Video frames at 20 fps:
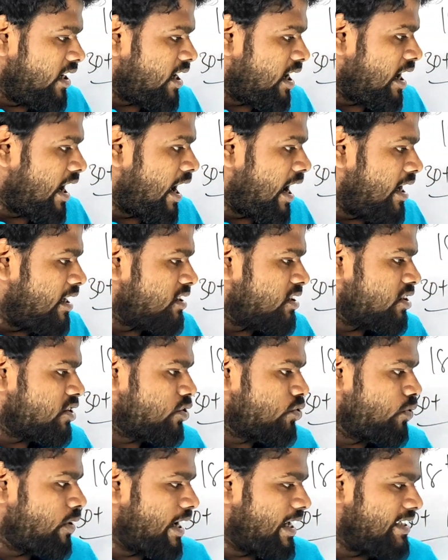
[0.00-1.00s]
a
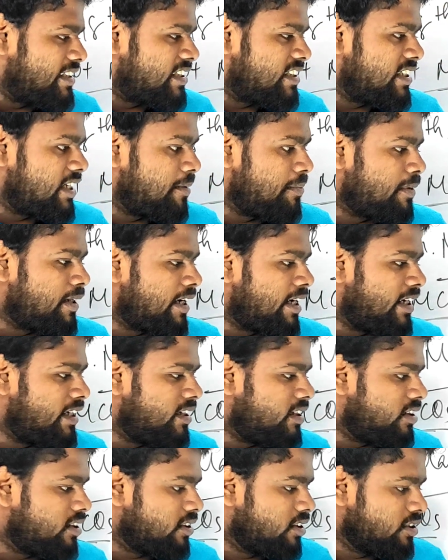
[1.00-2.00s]
class to accept
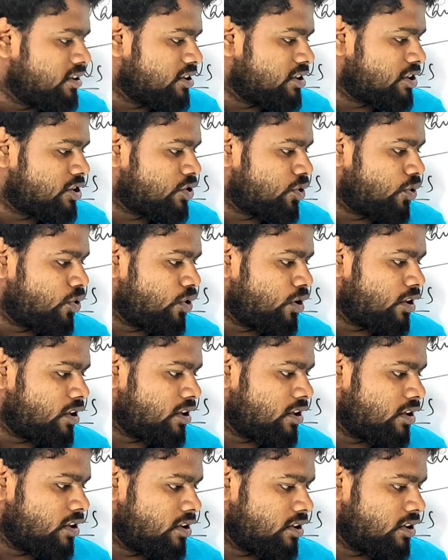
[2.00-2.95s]
and store